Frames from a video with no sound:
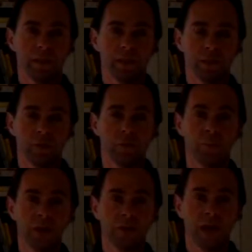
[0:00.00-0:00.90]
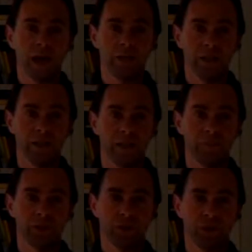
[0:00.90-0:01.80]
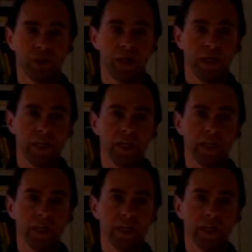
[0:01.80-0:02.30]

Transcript: They show the breadth, height and depth, and